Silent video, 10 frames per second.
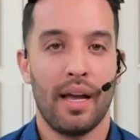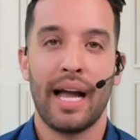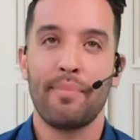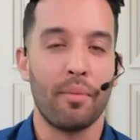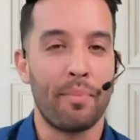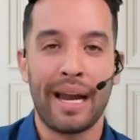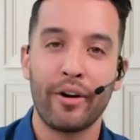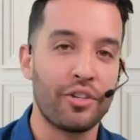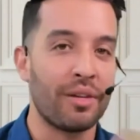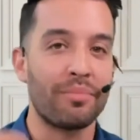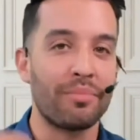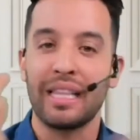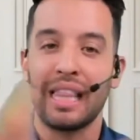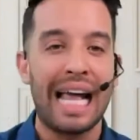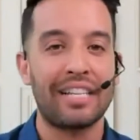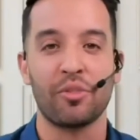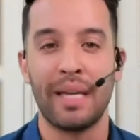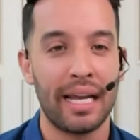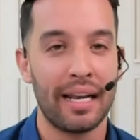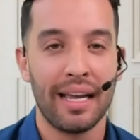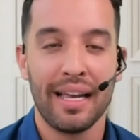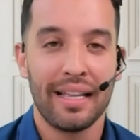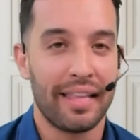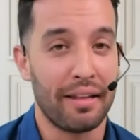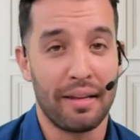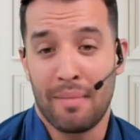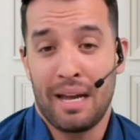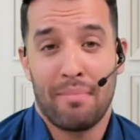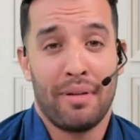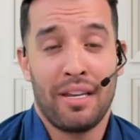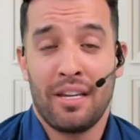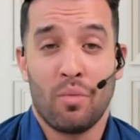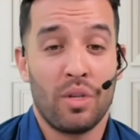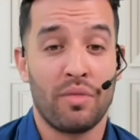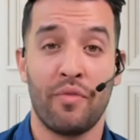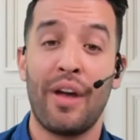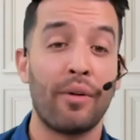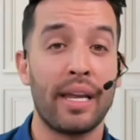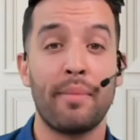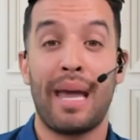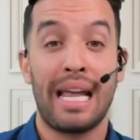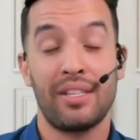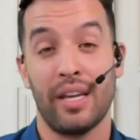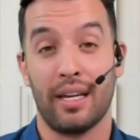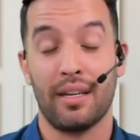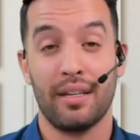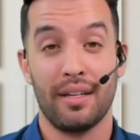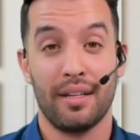I prepared something last minute that, in my opinion, was very basic